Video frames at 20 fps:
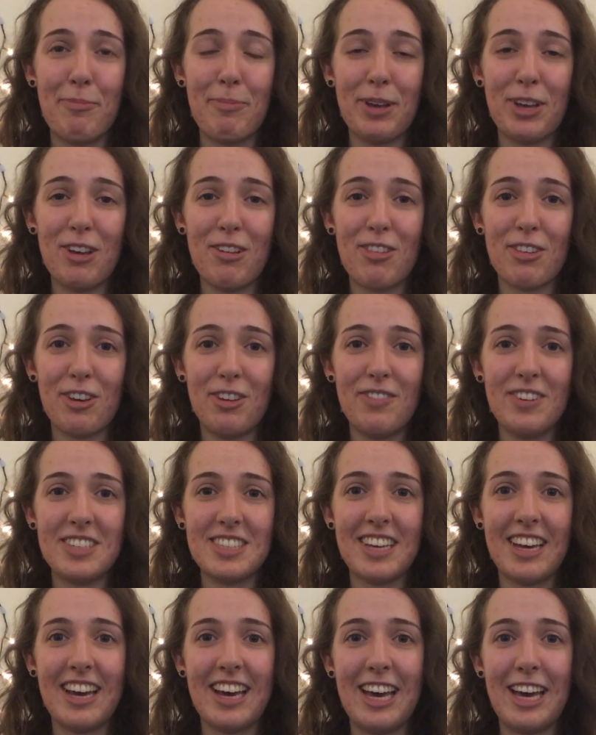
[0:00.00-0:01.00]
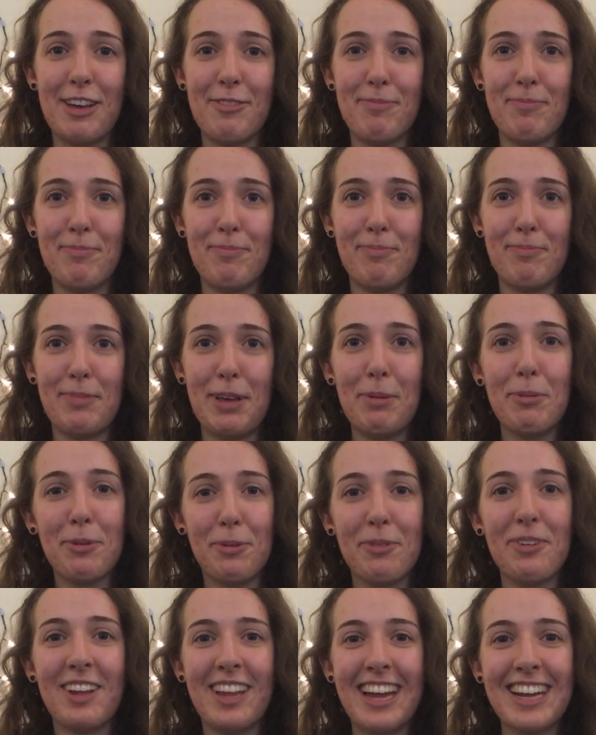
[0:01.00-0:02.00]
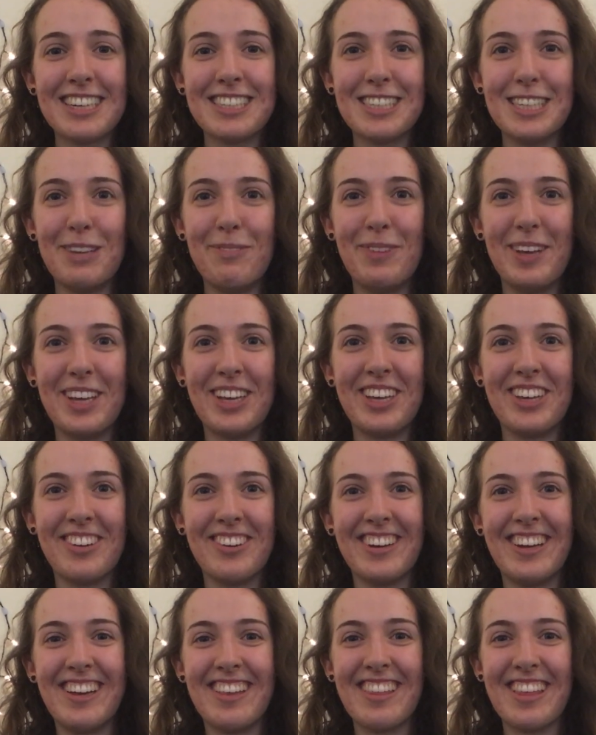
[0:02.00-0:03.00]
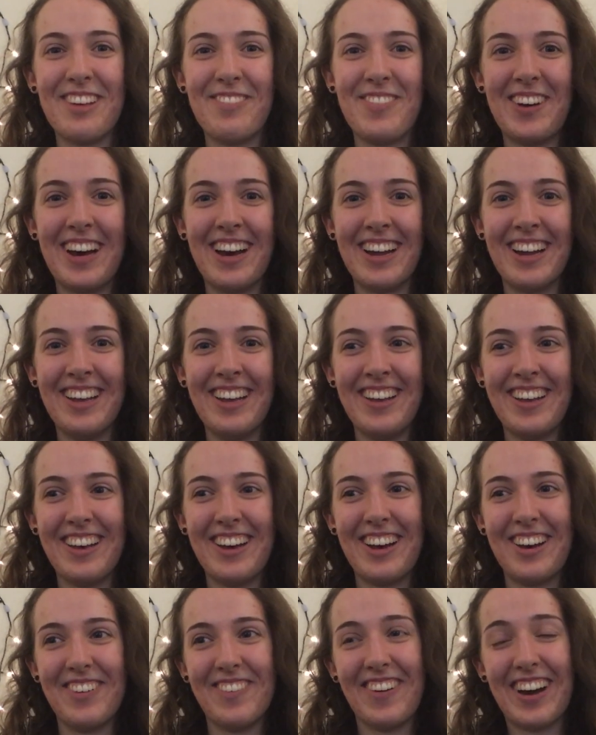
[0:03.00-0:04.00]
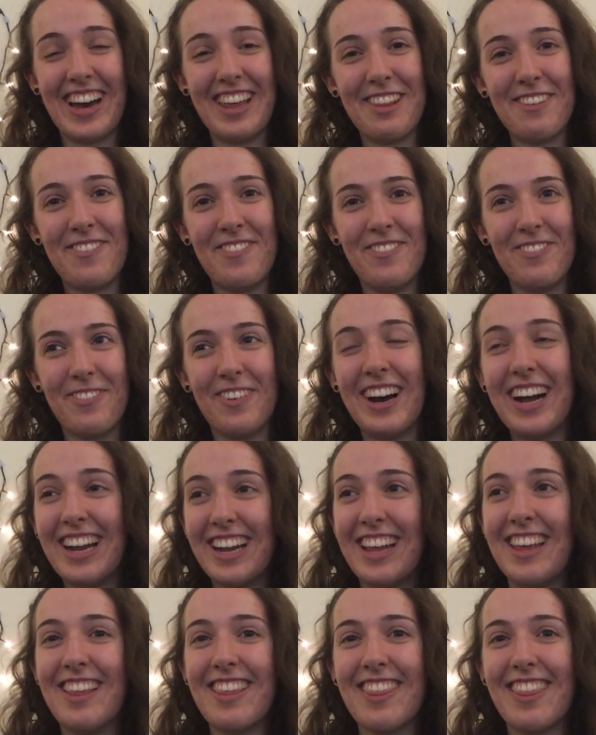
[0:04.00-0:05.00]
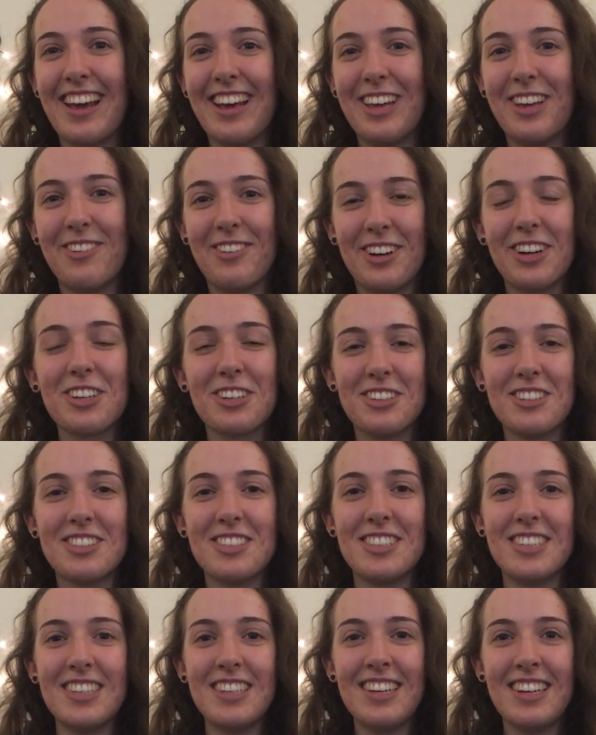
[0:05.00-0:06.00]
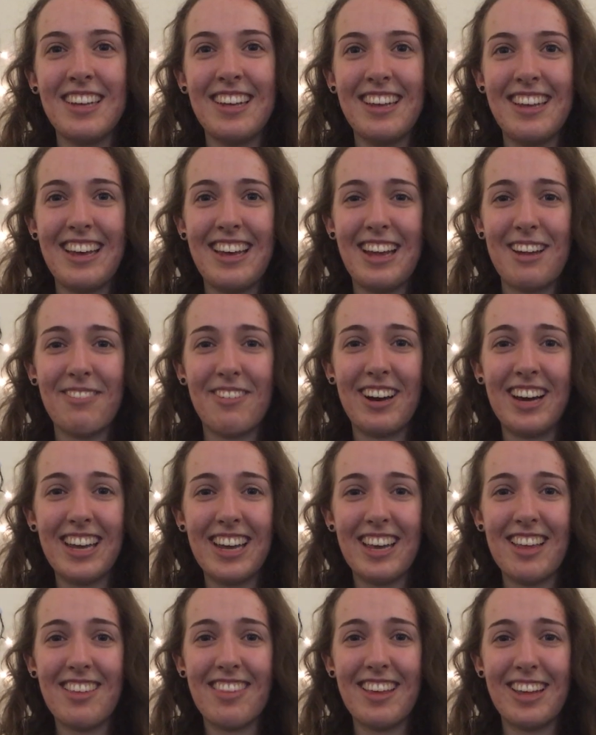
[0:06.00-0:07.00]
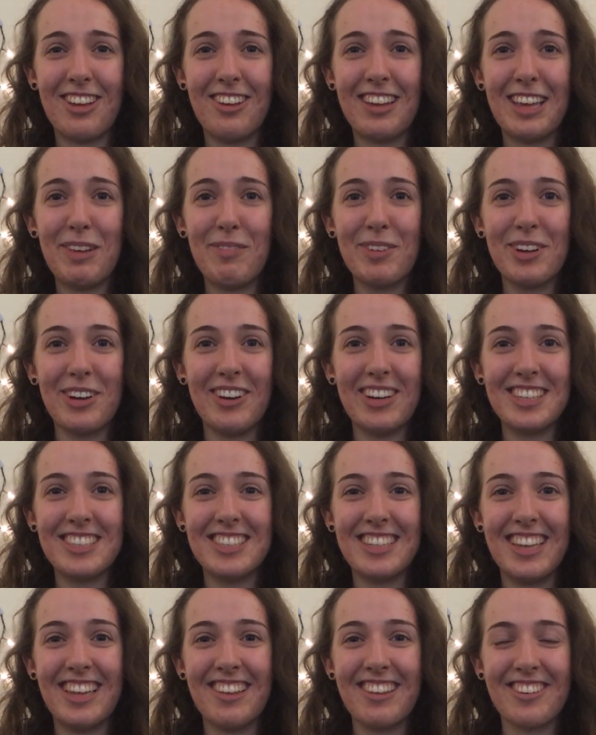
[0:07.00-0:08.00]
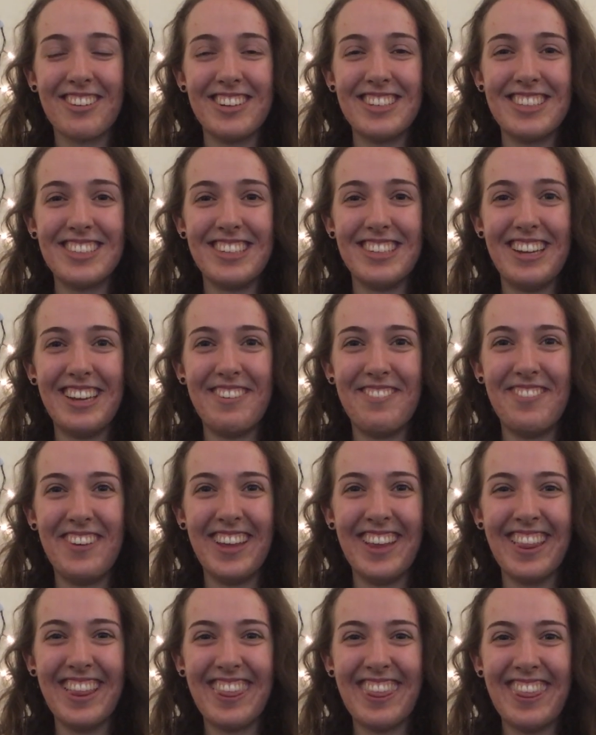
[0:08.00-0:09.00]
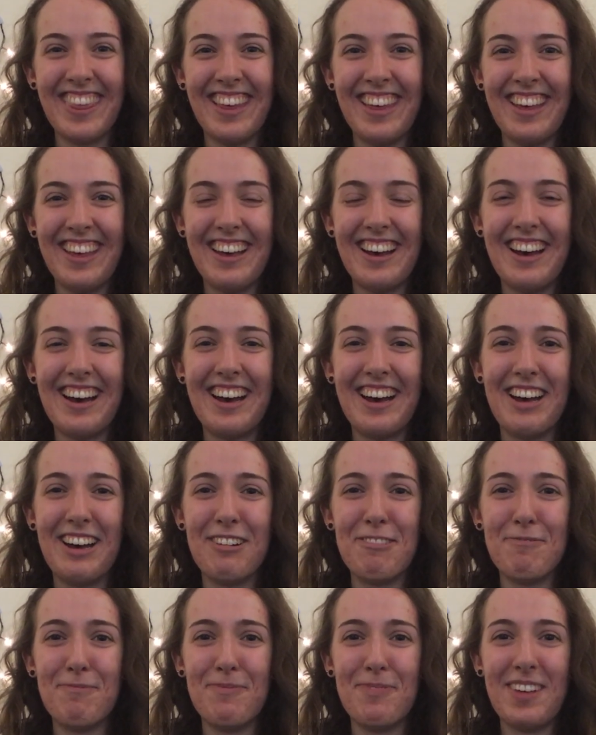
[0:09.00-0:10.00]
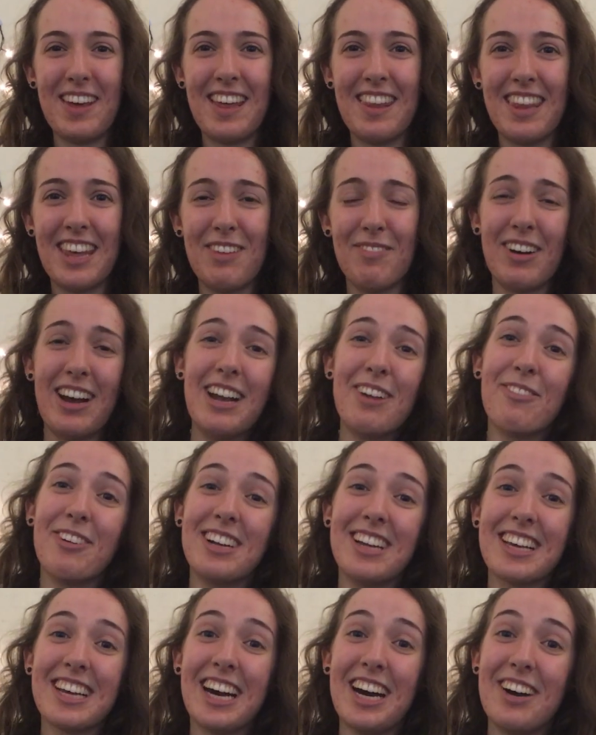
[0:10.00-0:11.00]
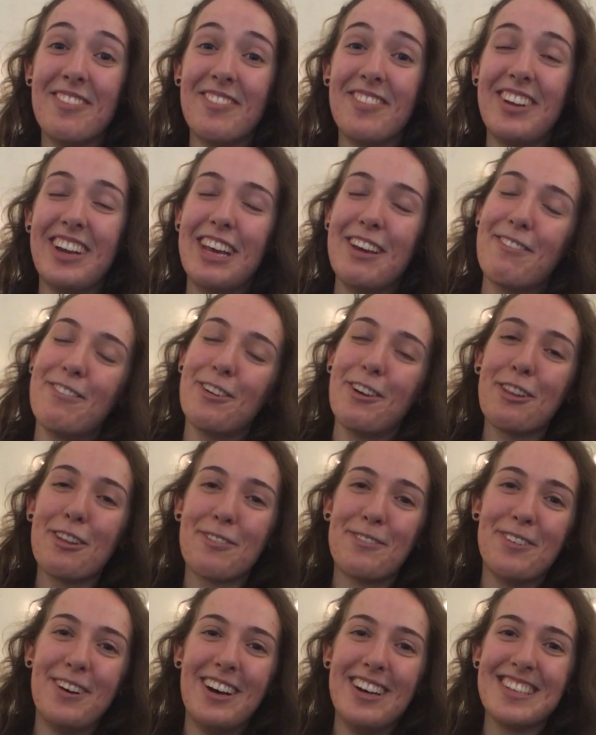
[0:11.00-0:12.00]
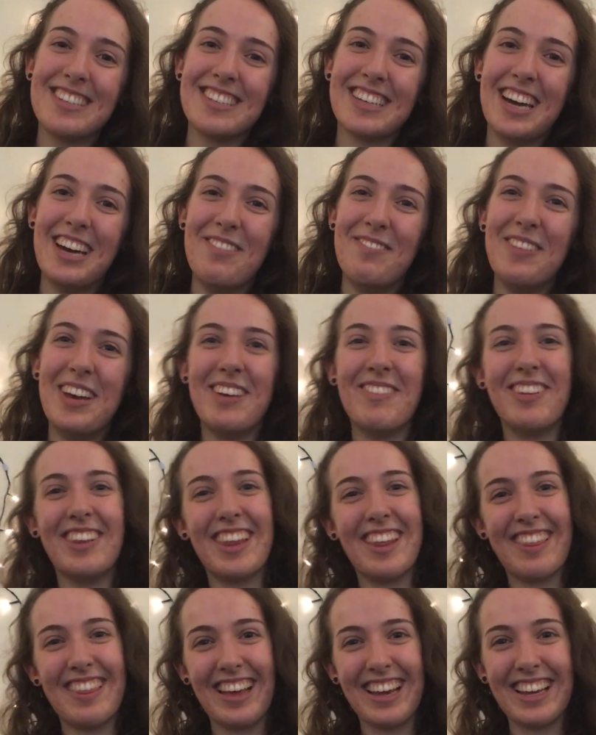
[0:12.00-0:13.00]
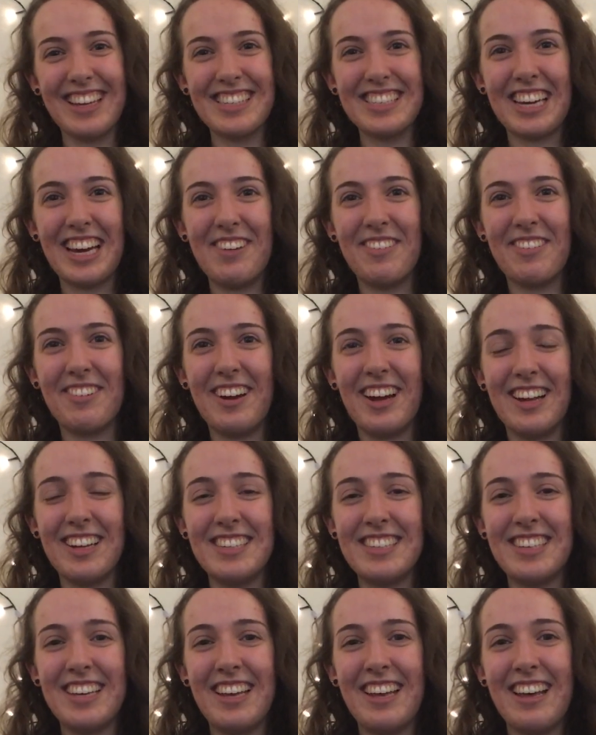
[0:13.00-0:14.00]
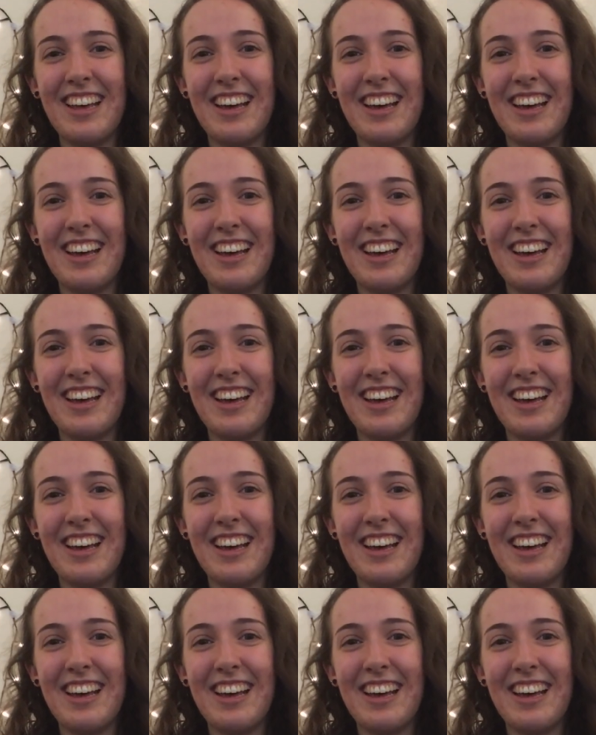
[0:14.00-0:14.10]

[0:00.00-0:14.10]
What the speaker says: because over time people will actually be curious about why is that you are a Christian and why is that you keep going to these Christian events, and they might want to come, if not the first time, maybe the second time around.